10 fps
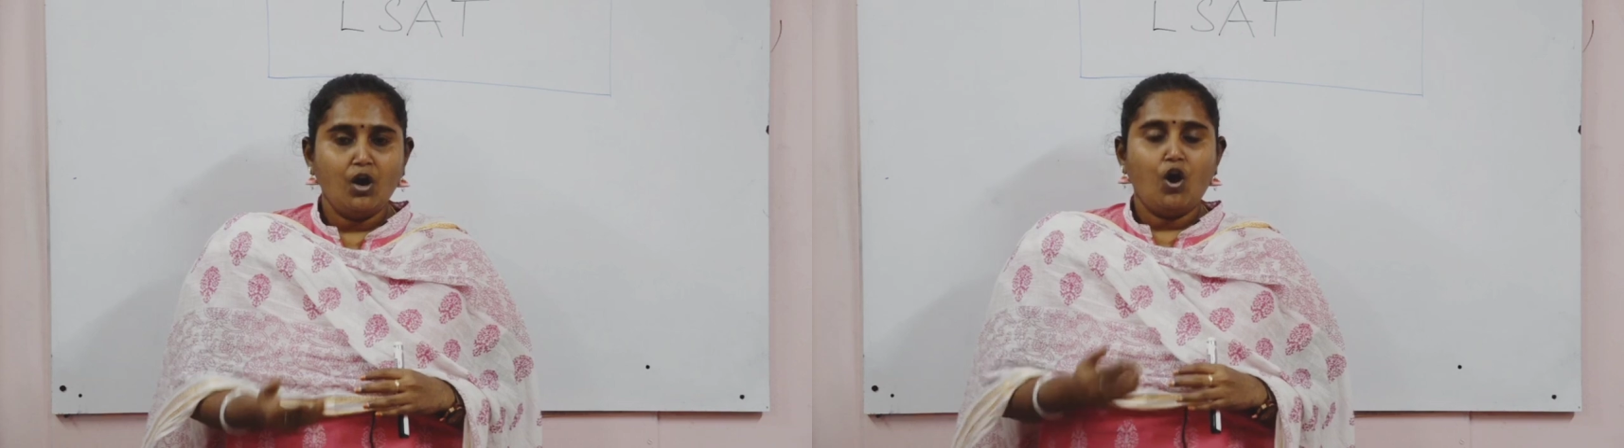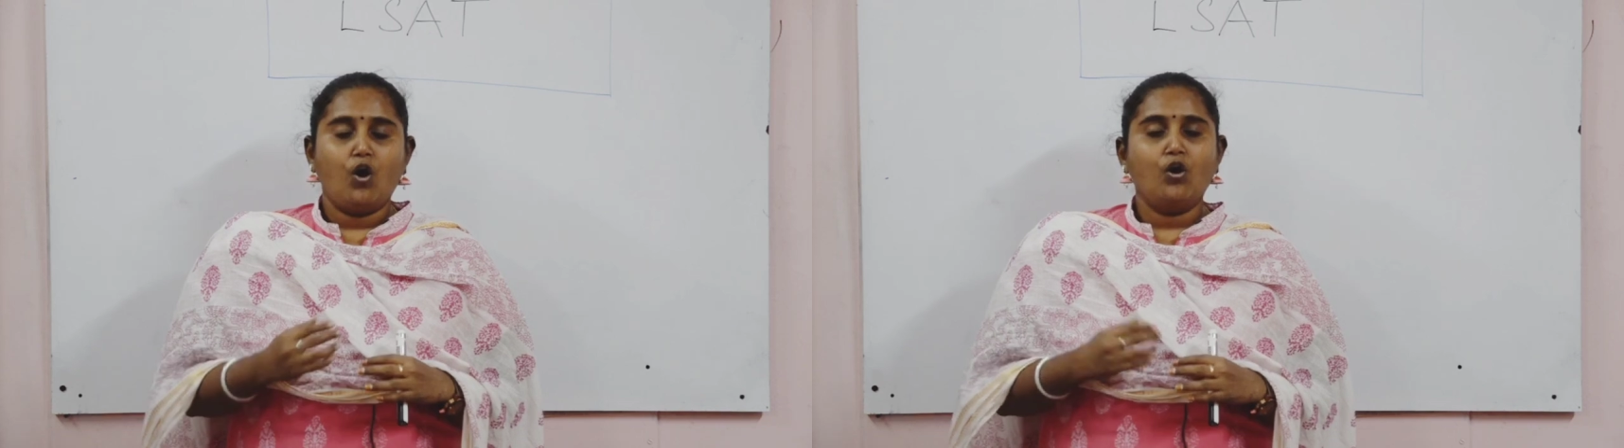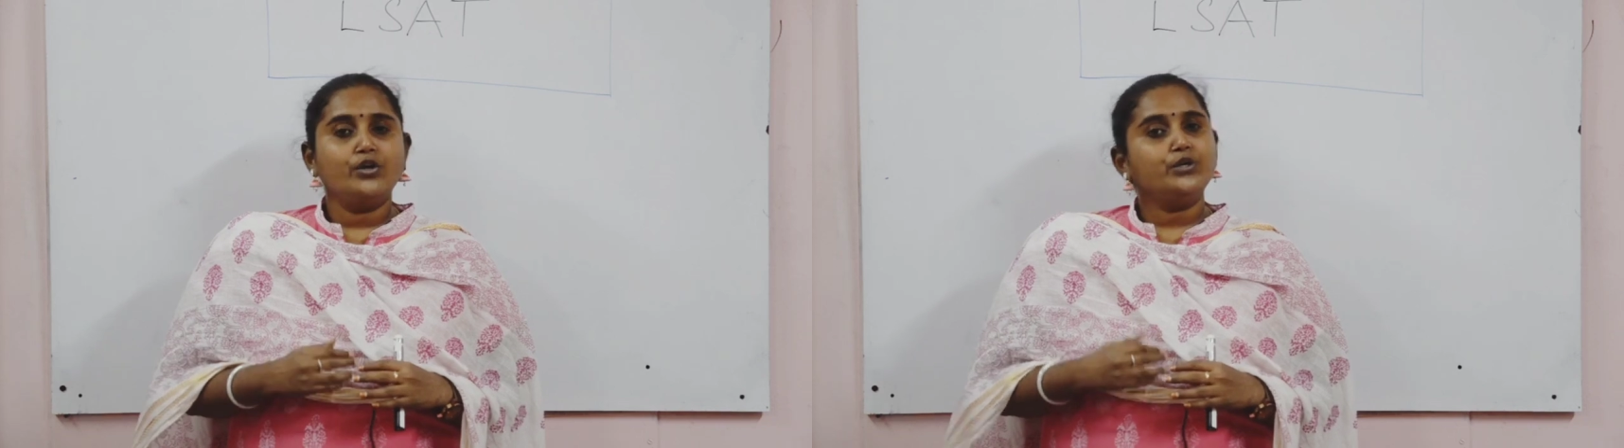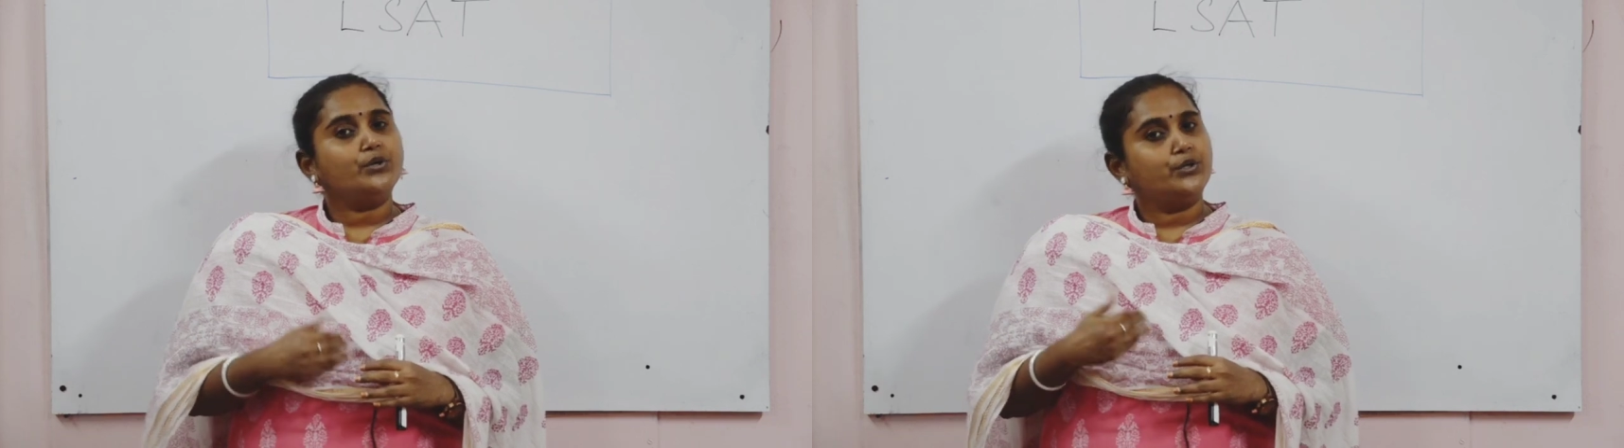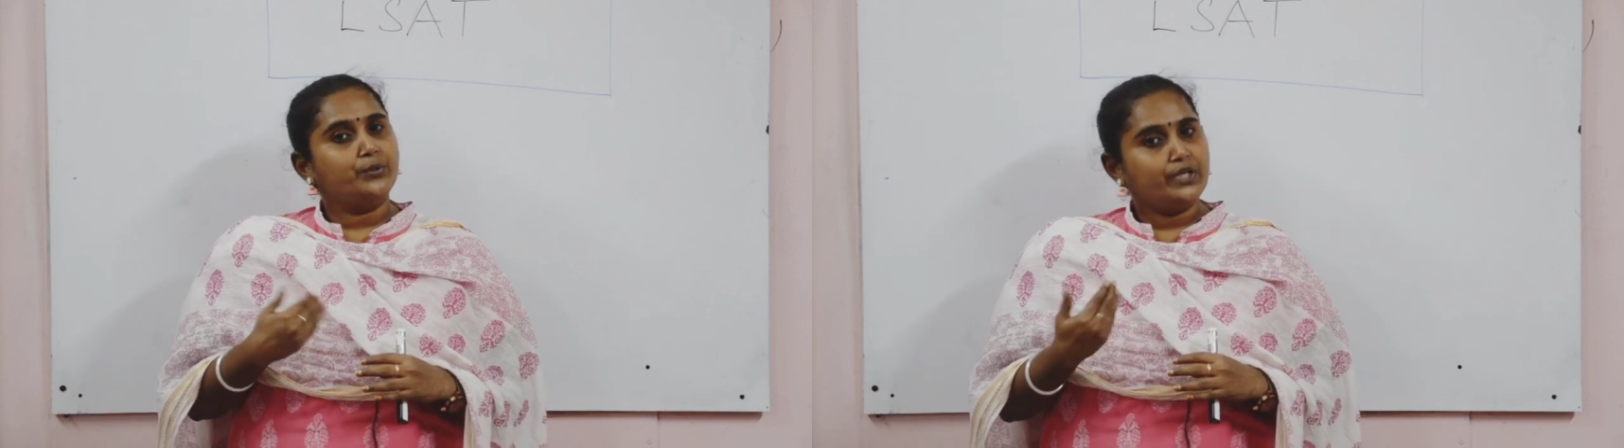or you
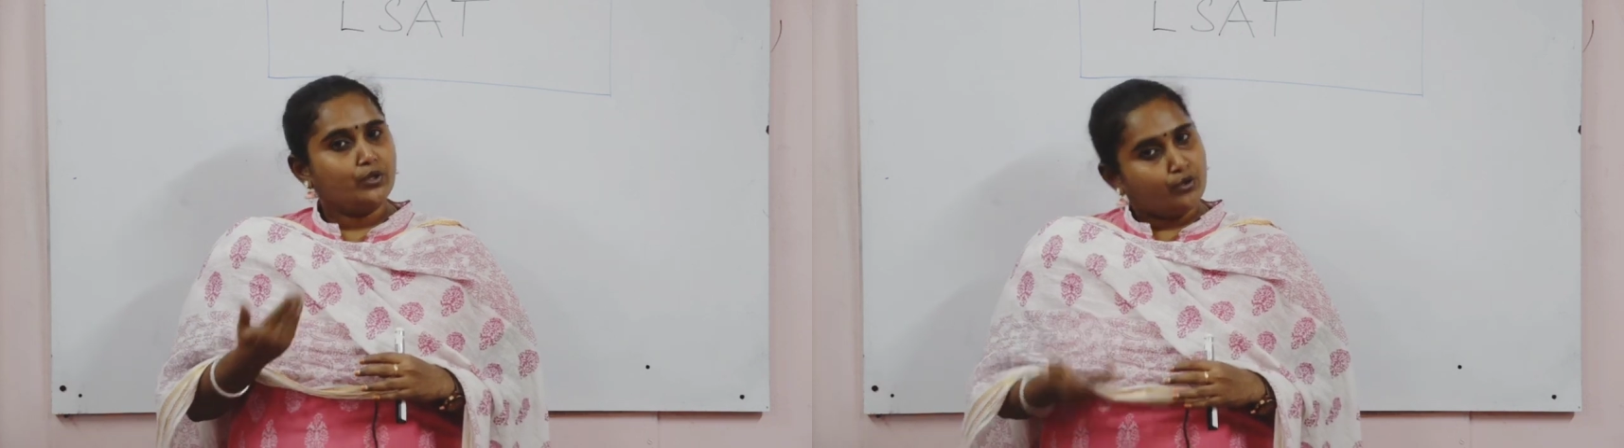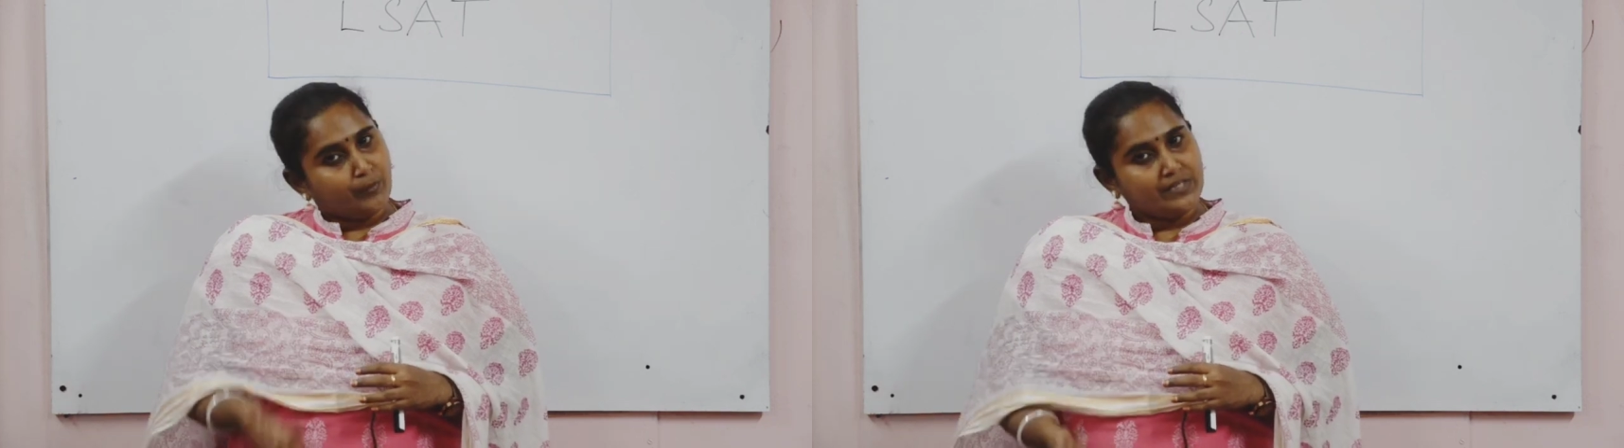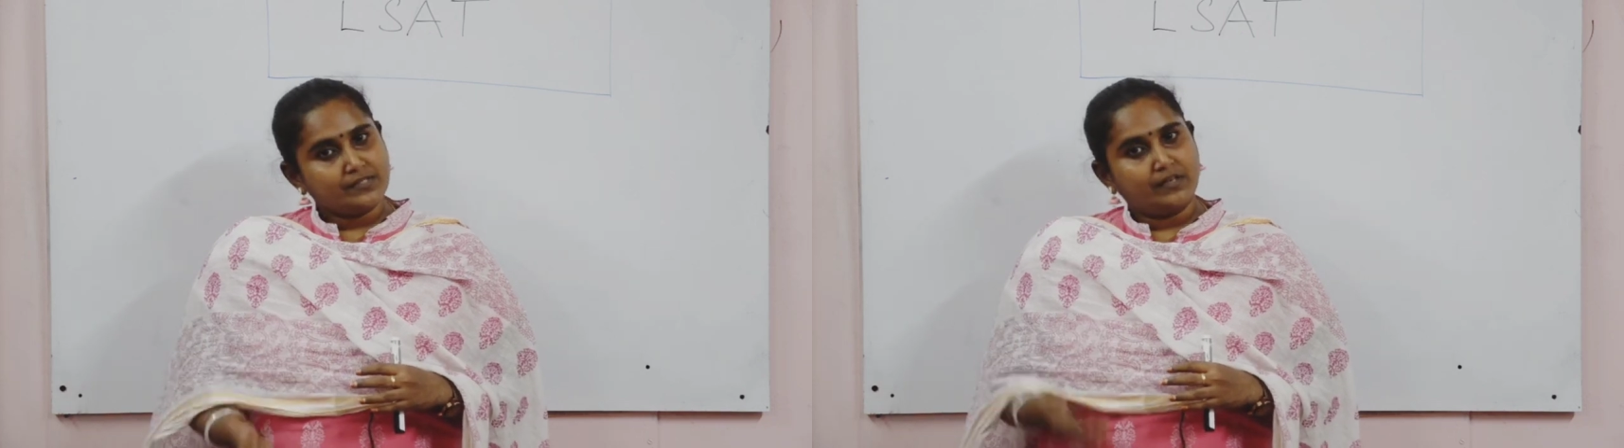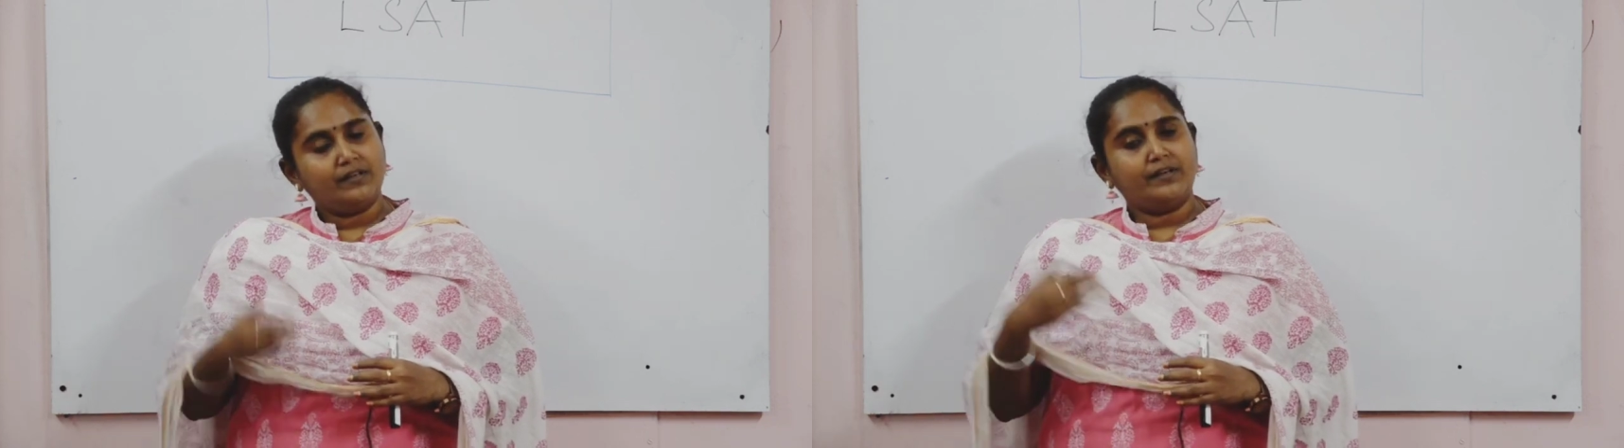are doing your 12th standard